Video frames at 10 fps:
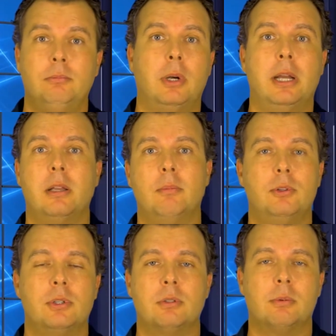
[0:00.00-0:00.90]
right?
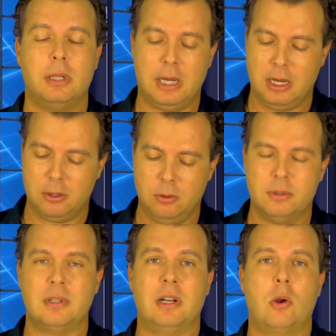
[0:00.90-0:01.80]
Kombucha is really kind of cool.
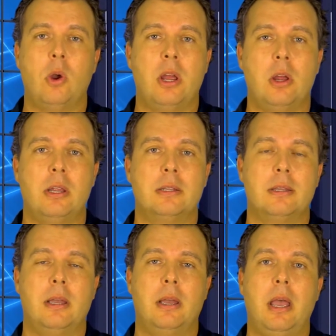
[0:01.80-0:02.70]
It's
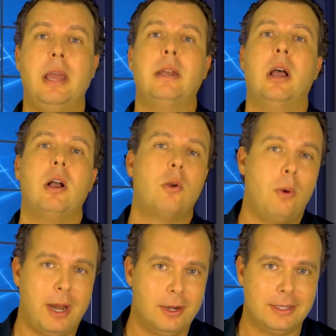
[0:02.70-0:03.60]
an
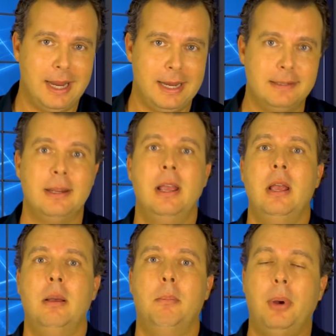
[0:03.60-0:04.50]
acquired taste,
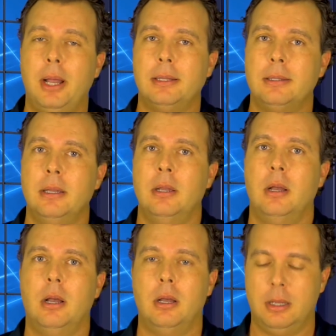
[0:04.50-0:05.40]
but
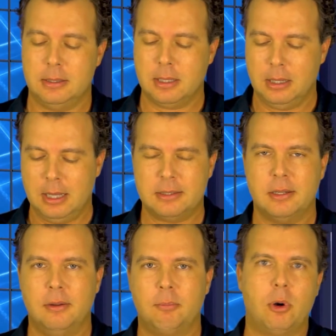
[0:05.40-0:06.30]
it's got lots
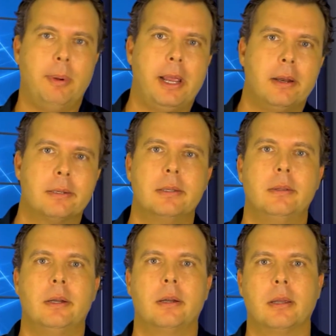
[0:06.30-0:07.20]
of probiotics in
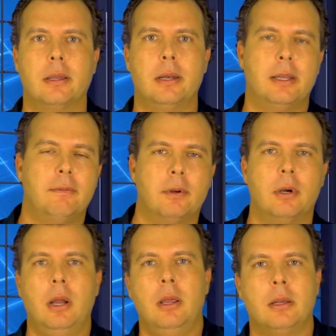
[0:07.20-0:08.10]
there. It can kind of give
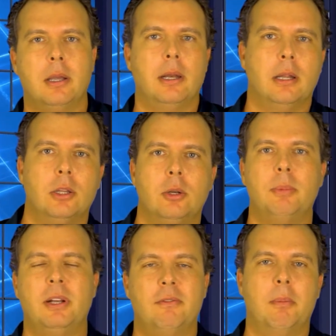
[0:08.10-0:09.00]
your gut a little
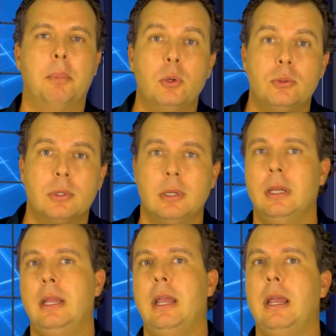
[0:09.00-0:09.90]
bit of a boost.
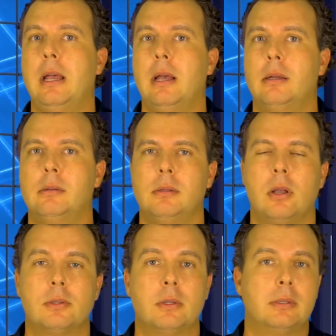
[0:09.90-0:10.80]

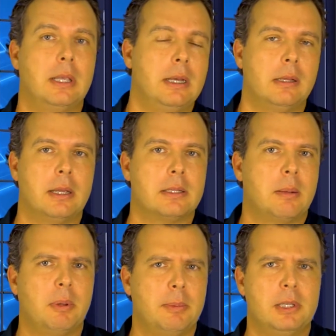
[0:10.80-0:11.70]
Also getting like
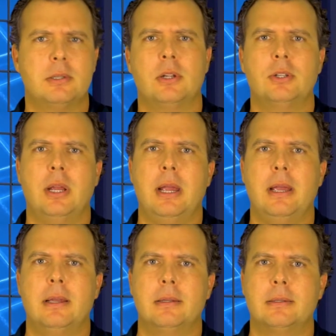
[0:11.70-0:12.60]
supplements such
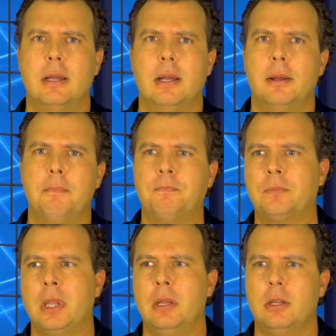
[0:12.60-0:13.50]
as
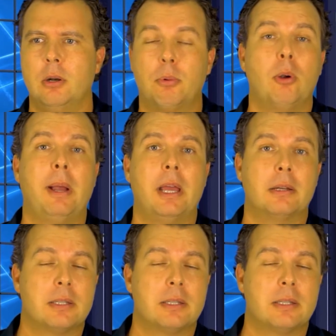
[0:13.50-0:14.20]
probiotic